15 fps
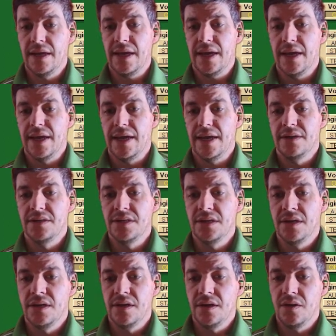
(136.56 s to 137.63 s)
and
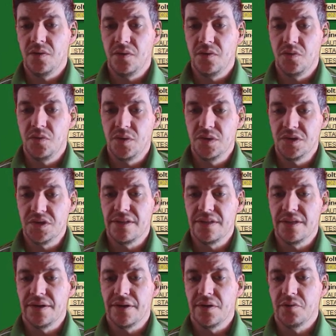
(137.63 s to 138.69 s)
we'll see
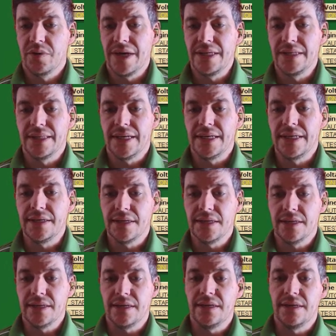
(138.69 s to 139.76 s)
that our ready light
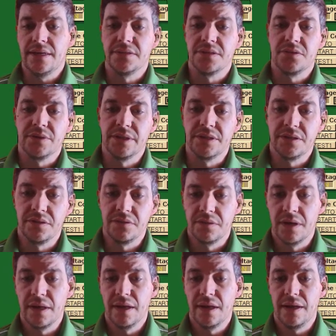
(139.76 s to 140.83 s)
is going to
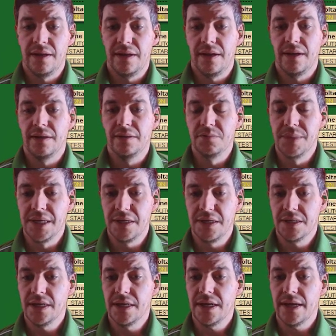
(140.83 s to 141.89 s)

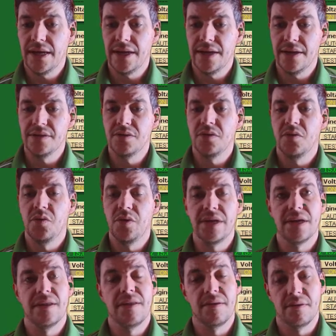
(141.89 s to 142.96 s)
illuminate, and we
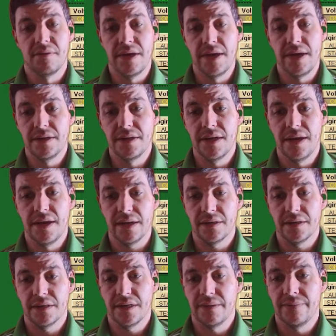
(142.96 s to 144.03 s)
can hit connect.
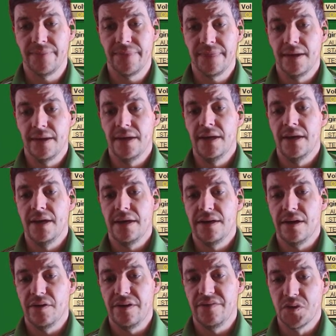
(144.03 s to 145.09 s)

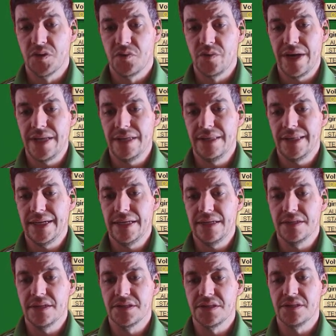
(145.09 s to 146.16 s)
Now, if your ready light
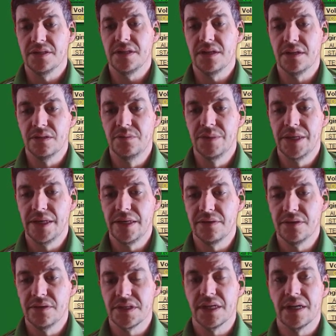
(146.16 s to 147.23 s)
doesn't illuminate,
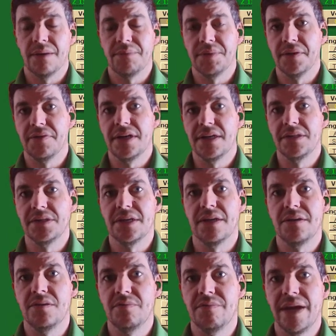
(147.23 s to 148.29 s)
there's a couple of things
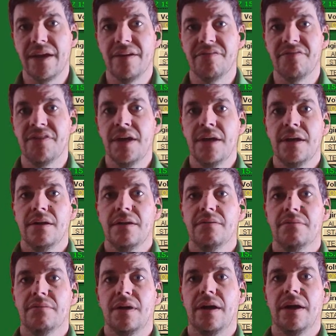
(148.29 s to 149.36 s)
that you may have
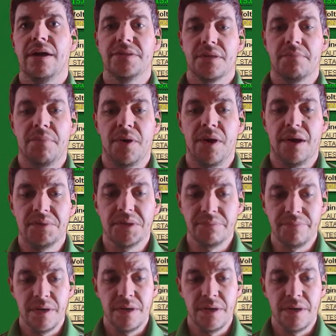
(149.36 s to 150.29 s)
as a problem.